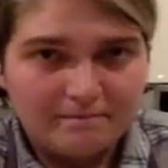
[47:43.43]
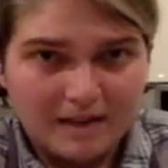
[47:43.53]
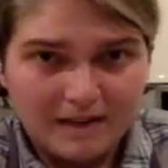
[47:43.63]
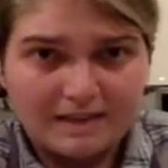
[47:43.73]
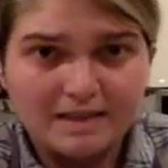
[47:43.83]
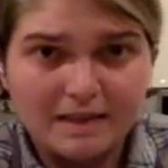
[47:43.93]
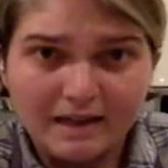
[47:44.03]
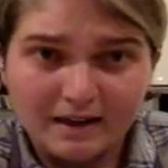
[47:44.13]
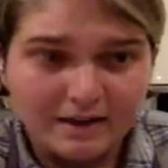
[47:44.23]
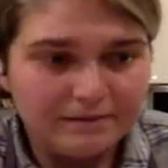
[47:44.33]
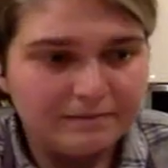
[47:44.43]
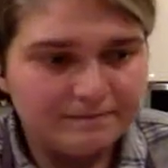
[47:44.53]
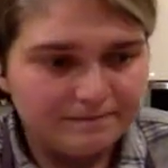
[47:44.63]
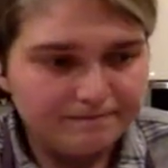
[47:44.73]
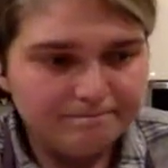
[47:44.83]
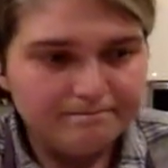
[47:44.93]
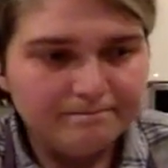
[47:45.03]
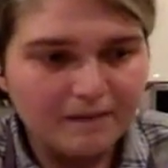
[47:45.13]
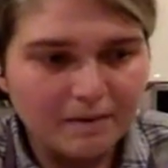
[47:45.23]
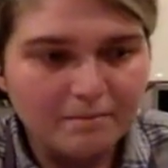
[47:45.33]
I like to take it out
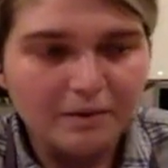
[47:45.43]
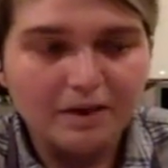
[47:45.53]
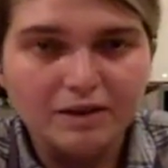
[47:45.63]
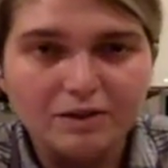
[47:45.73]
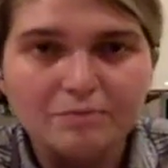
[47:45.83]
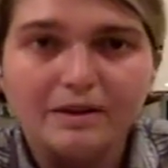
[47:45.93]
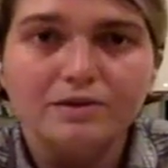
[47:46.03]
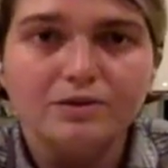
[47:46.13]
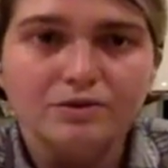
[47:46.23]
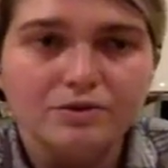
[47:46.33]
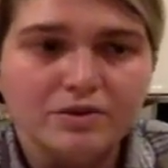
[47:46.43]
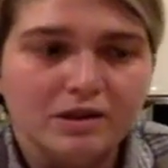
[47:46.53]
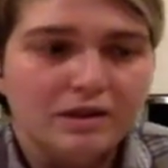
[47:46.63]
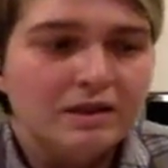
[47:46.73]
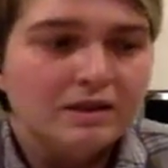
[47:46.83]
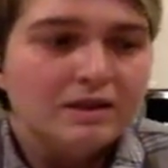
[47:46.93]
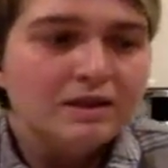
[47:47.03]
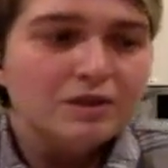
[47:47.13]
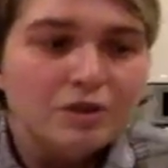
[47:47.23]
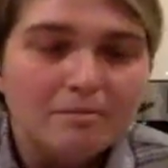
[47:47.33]
and put it into my sauce.
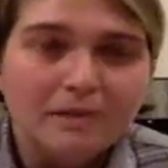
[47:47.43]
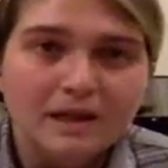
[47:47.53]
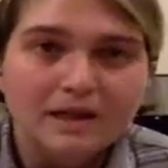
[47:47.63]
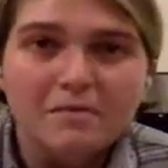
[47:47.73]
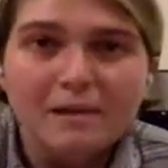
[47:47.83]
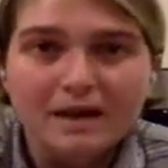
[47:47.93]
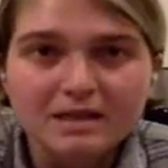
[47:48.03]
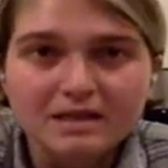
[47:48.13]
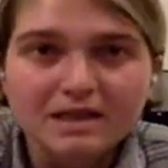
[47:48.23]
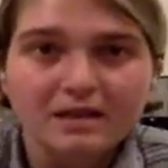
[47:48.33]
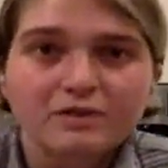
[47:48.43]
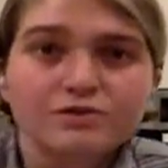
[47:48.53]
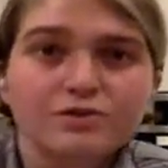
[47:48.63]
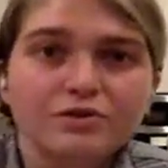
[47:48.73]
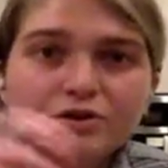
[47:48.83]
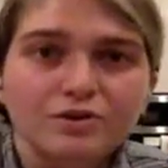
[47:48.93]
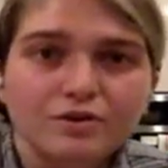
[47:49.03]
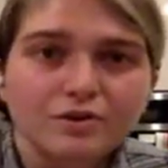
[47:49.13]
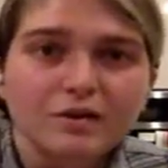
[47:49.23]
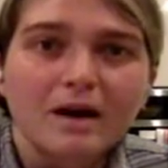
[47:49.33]
So I'm putting the pasta to the
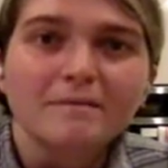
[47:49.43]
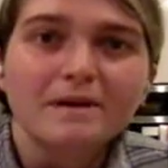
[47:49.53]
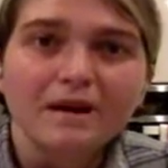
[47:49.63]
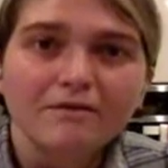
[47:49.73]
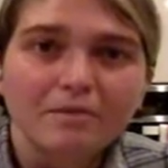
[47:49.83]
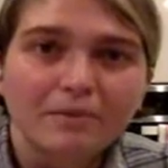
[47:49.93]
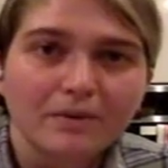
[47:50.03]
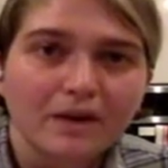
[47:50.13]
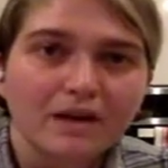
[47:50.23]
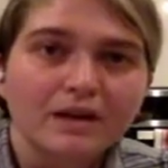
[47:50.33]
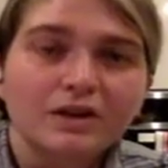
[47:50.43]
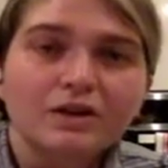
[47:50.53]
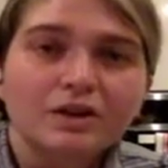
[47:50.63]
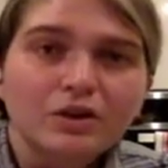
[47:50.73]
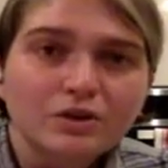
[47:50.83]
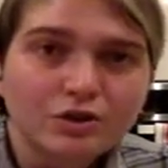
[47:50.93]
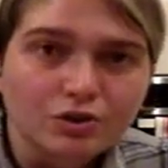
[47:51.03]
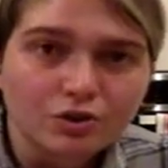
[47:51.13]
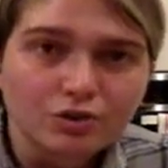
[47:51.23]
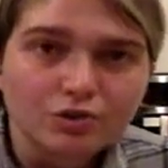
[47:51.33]
sauce. I'm never putting the
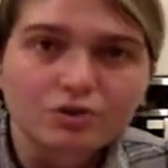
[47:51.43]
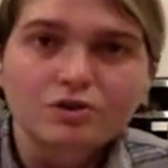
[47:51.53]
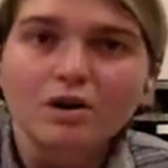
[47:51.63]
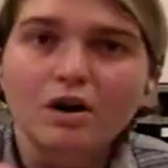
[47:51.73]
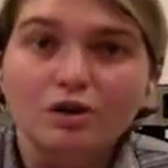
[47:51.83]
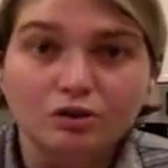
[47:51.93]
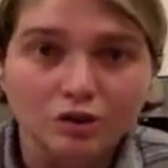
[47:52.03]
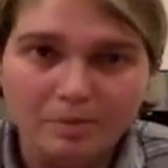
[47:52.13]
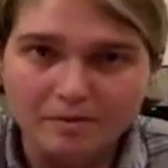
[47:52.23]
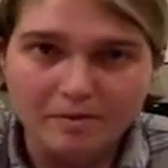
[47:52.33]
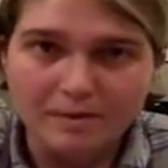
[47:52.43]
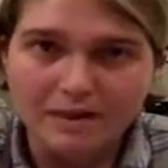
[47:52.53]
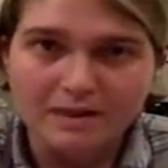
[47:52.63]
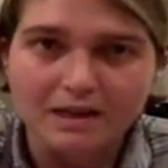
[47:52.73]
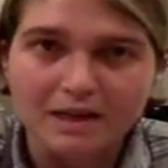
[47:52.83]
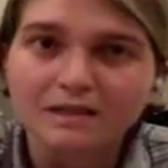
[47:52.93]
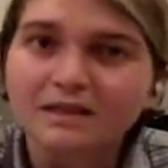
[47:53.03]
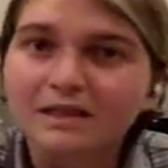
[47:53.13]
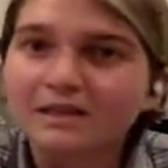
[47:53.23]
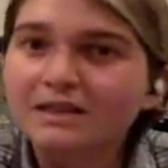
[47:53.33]
sauce on top of the pasta.
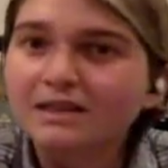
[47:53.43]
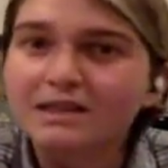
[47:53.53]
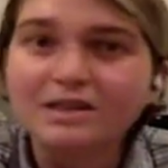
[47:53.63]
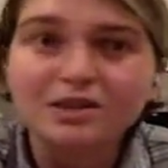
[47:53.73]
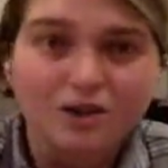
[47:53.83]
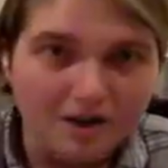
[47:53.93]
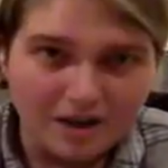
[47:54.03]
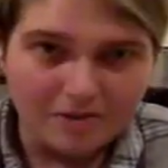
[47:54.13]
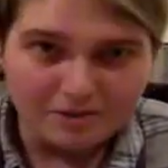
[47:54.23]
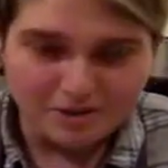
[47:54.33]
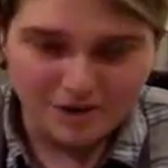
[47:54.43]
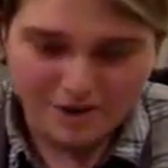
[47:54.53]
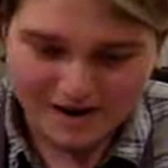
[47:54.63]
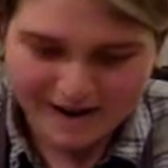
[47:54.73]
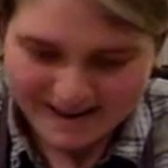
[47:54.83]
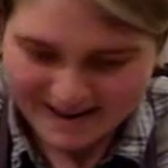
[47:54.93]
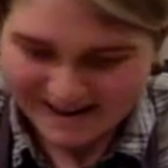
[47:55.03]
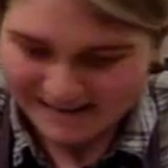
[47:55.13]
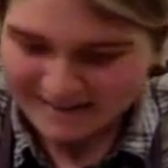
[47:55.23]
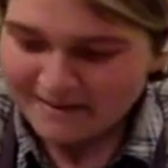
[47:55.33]
That's not how we do it.
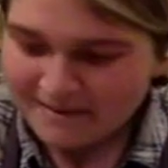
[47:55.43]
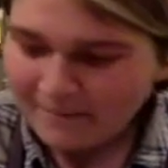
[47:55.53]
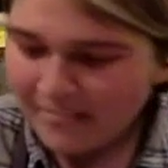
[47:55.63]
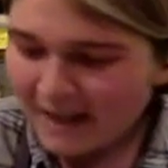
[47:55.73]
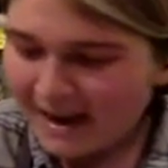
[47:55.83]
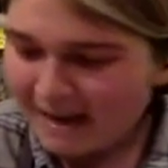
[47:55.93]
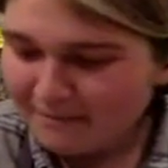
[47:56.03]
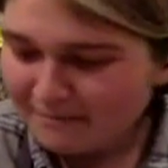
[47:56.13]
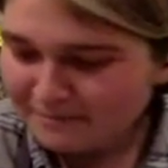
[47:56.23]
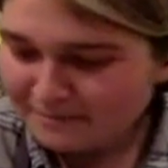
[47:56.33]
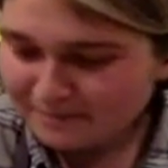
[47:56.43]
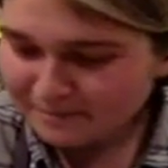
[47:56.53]
Um,